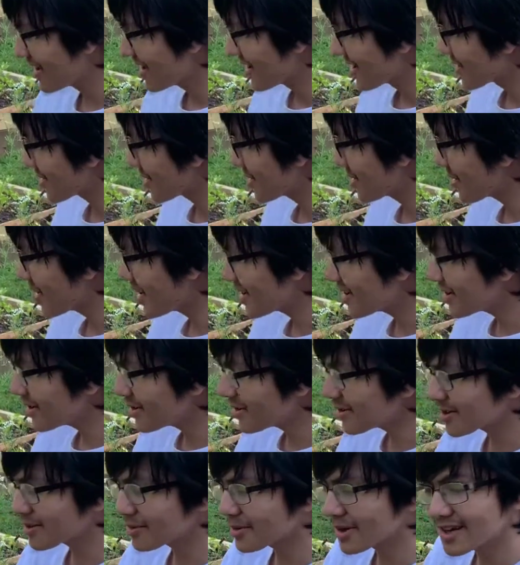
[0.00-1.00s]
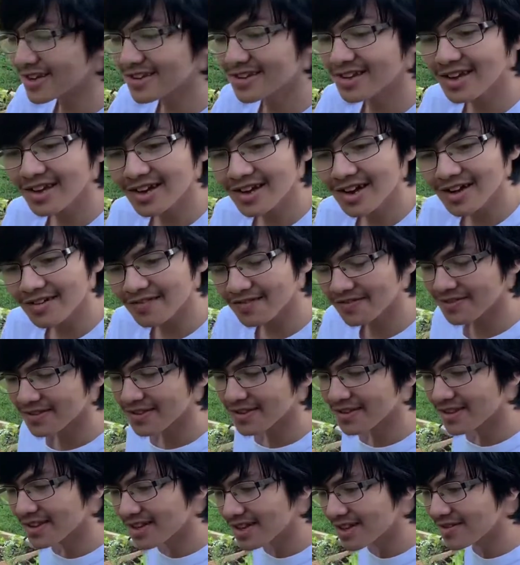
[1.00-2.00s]
So what you want to do is you want to take off
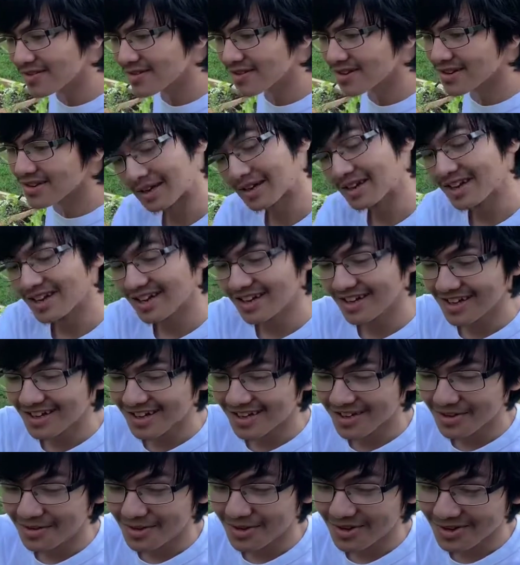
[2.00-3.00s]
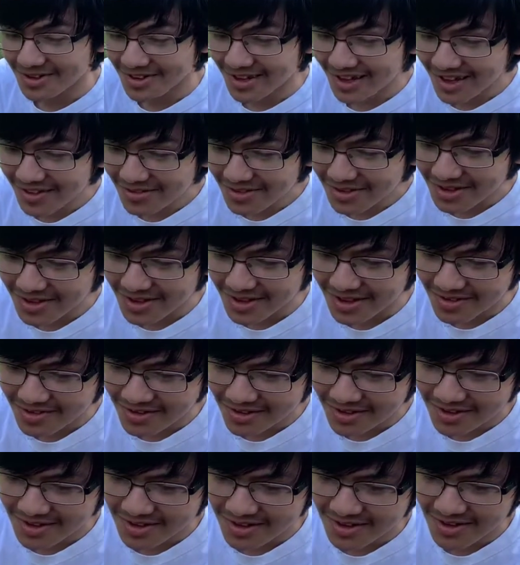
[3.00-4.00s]
the leaves. We're going to take off the leaves.
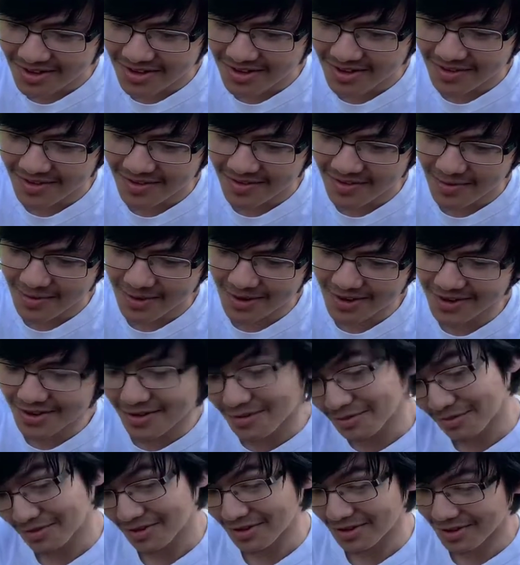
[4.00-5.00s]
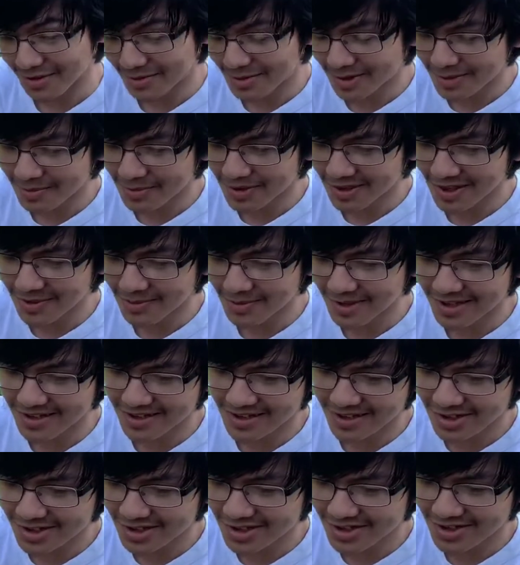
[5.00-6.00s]
We're going to, we could put them in a
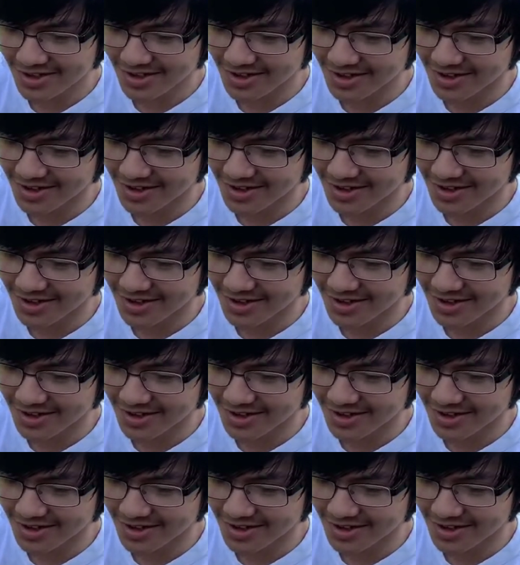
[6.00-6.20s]
dish.